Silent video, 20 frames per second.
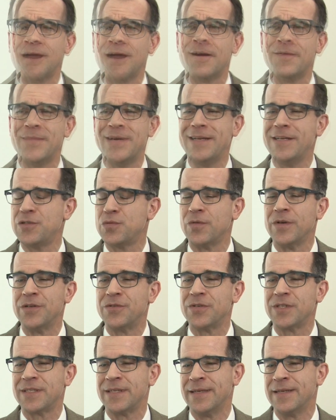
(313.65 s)
our meetings were
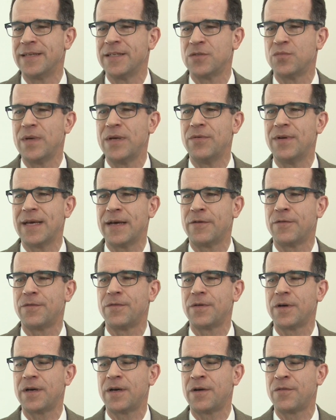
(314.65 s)
interesting because we would have
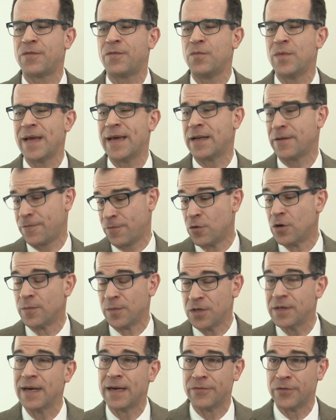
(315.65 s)
a, we had a
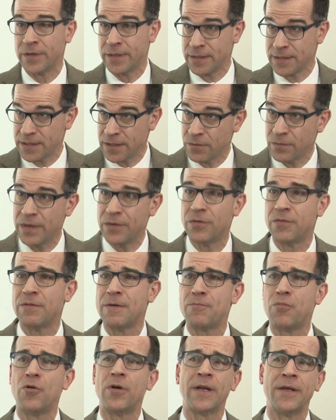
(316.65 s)
formal governance and we would
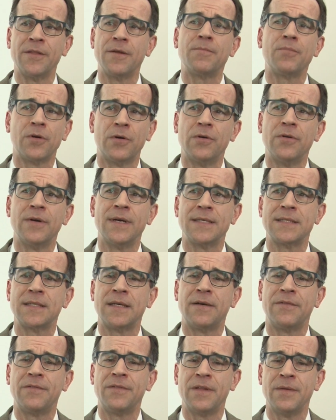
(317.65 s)
report on the progress
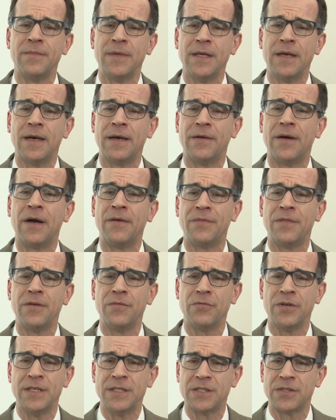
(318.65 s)
of the of
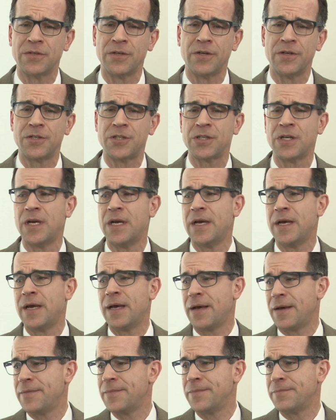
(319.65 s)
the research
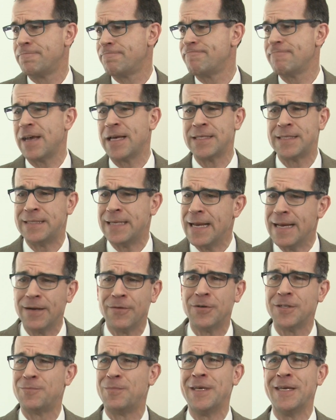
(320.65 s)
as
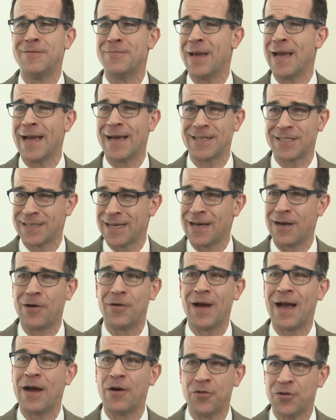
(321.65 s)
data was being matched,
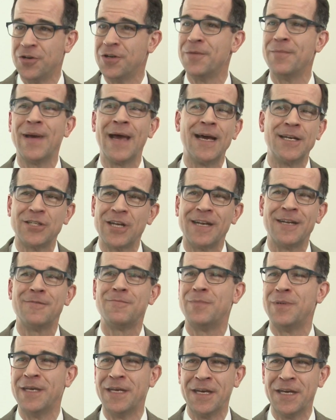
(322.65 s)
how, how good a match had
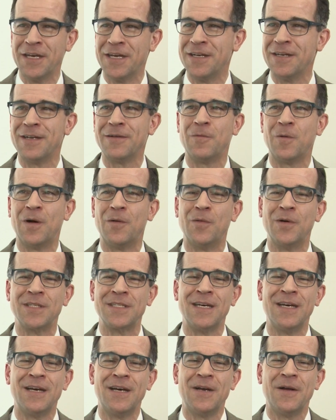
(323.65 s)
it been, what,
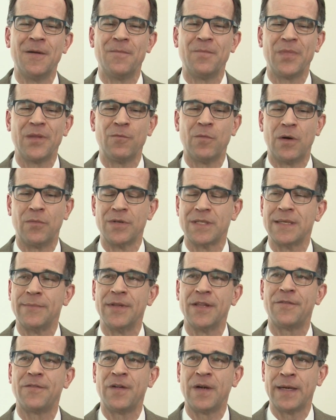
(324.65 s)
was, what were some
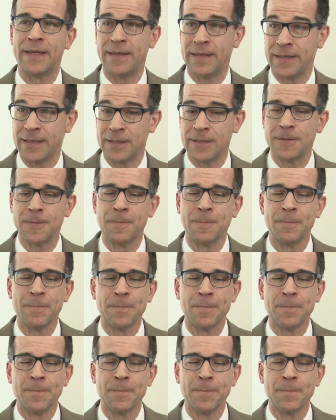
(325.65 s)
of the findings,